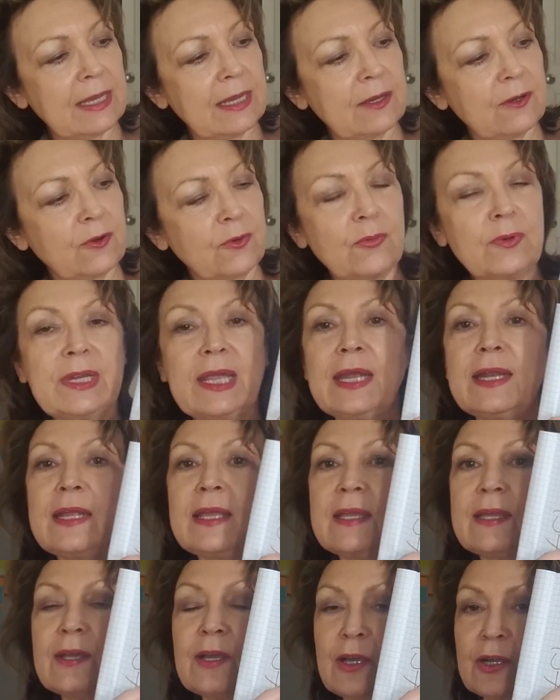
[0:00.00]

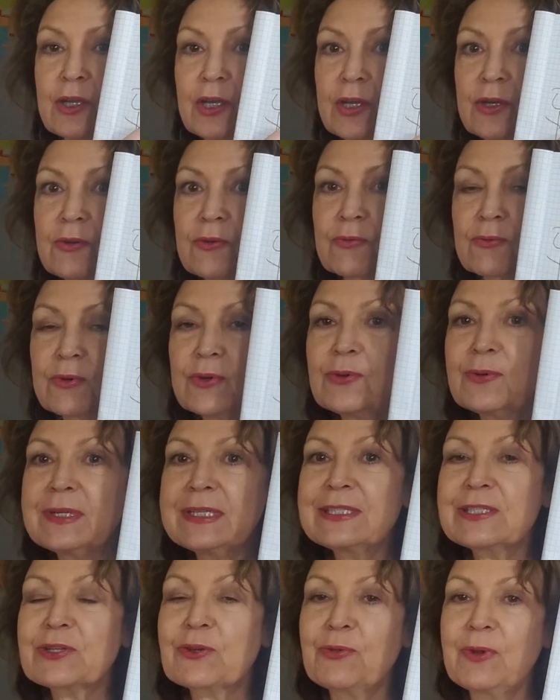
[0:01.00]
creating
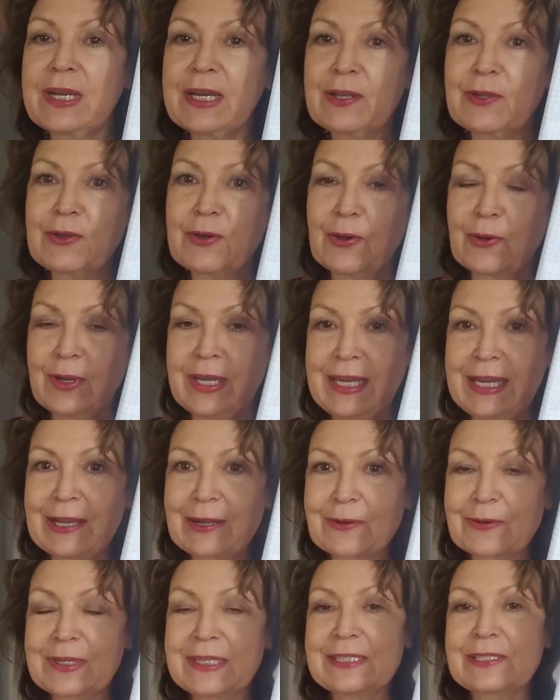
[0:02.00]
congruence, creating
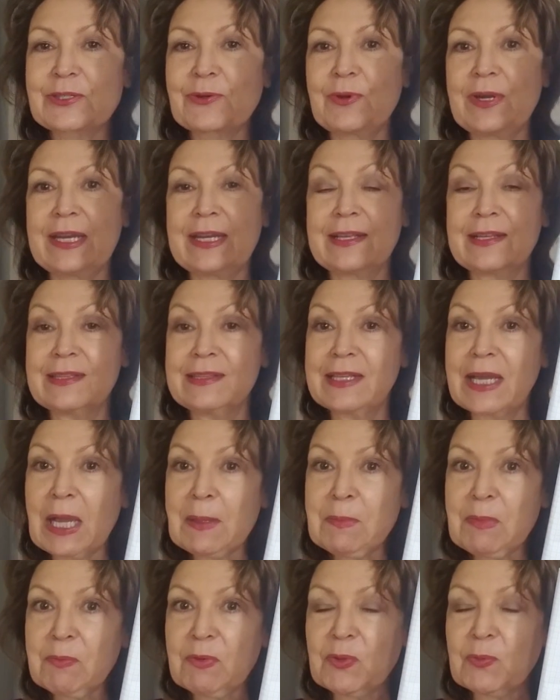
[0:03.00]
coherence, creating
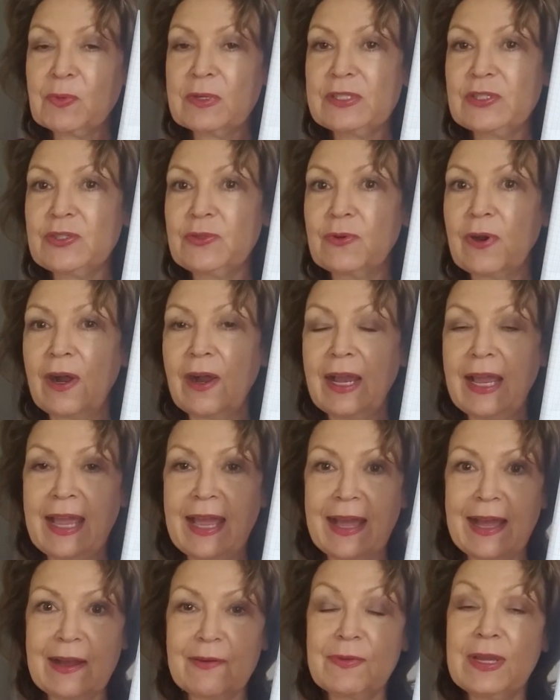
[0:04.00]
alignment with what you
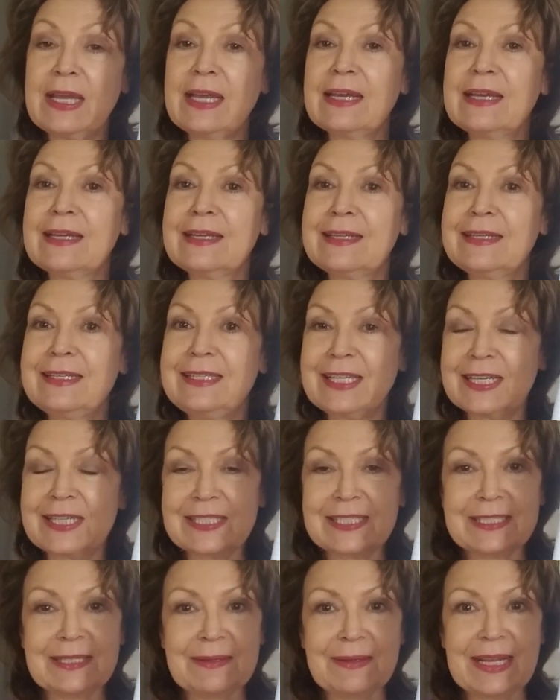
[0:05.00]
have
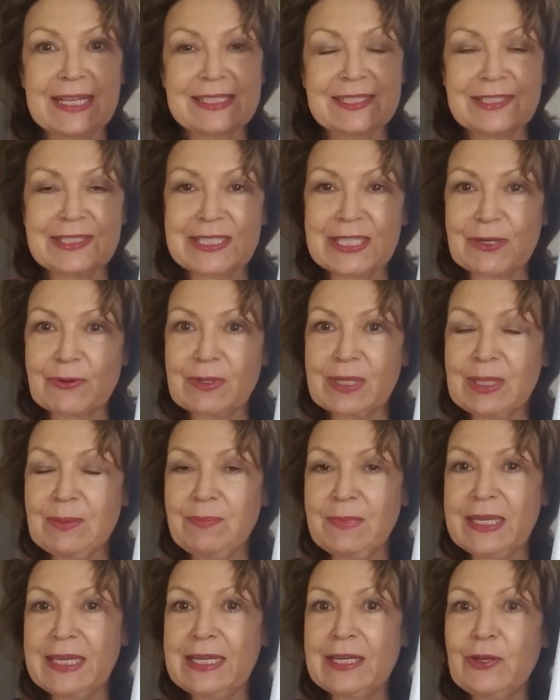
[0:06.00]
doesn't necessarily
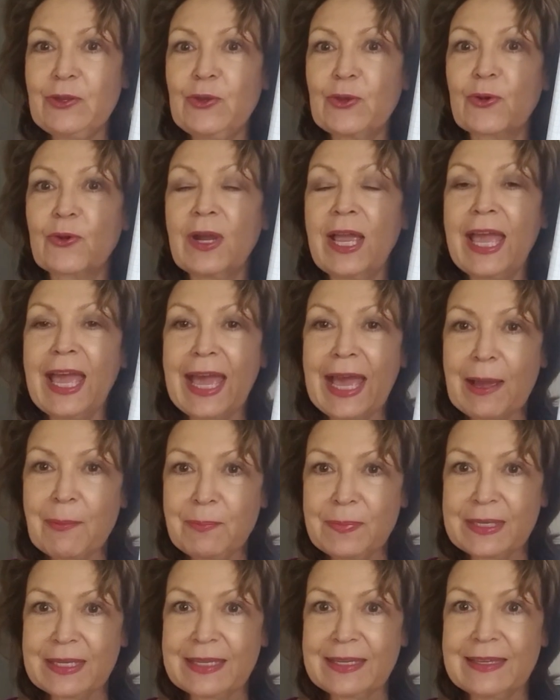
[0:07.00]
mean you're
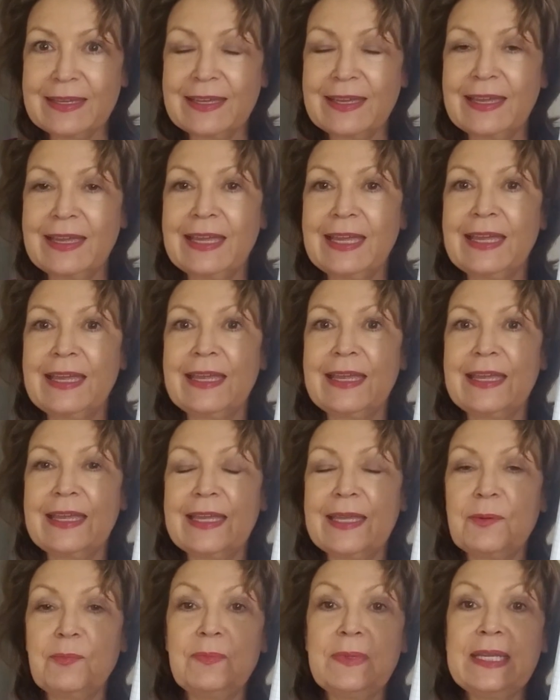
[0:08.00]
happy.
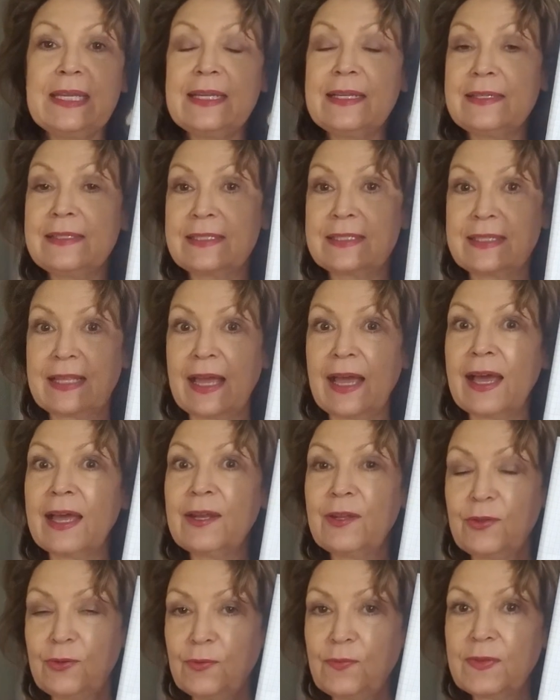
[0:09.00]
It means
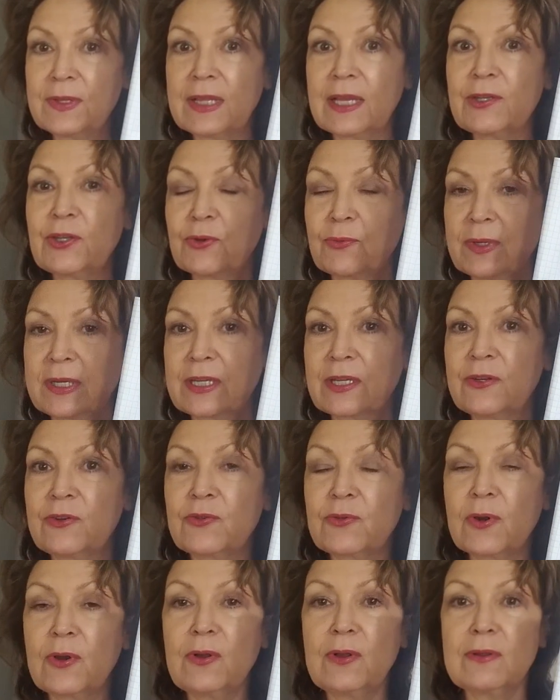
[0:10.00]
that you feel like you're in
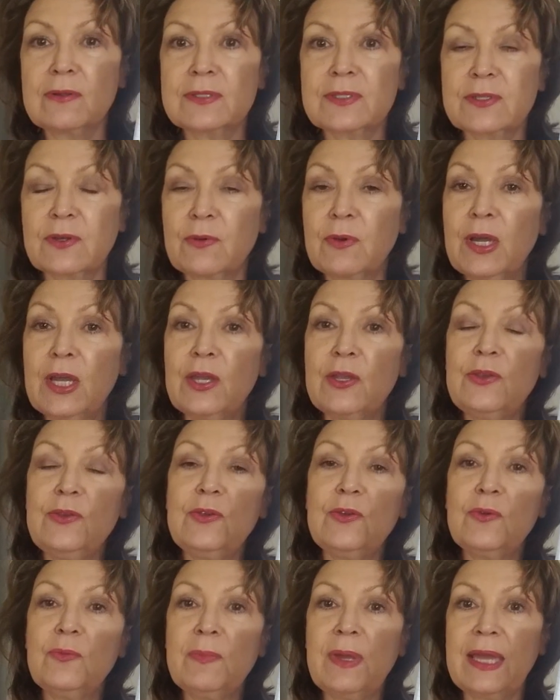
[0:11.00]
control. So
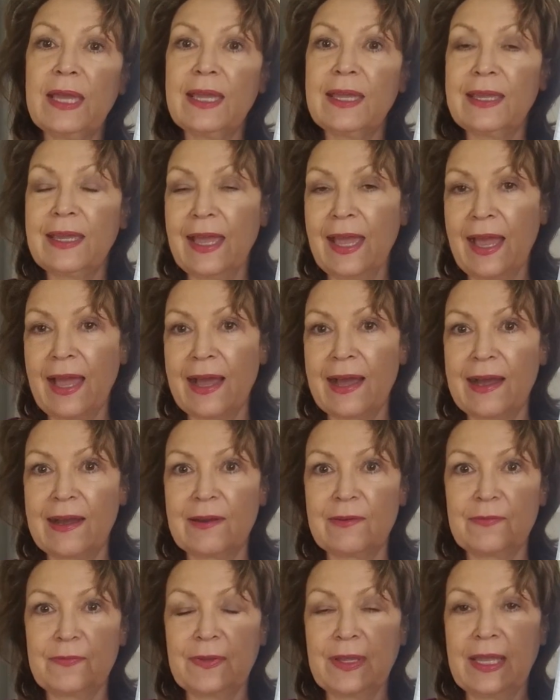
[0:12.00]
you may
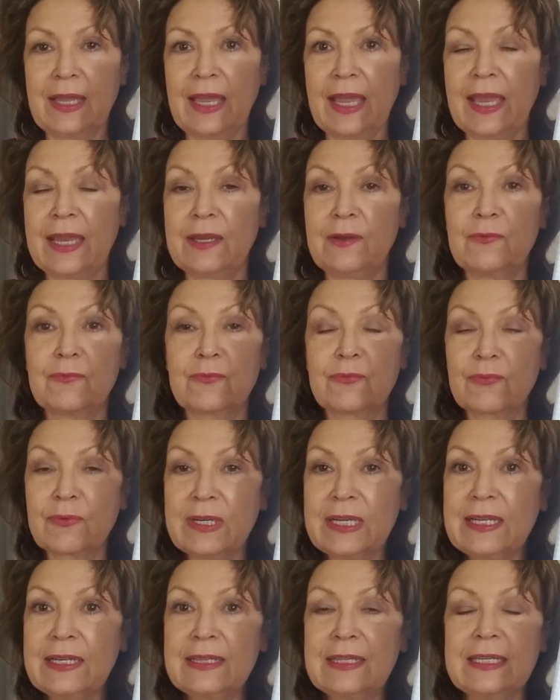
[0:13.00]
have a
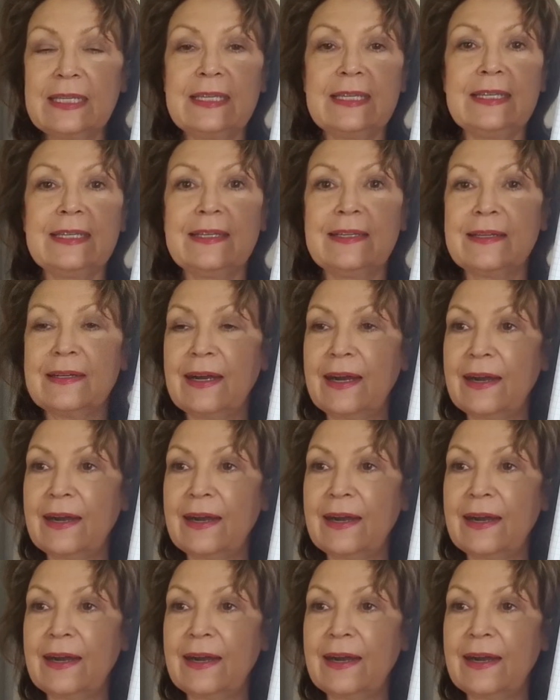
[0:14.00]
really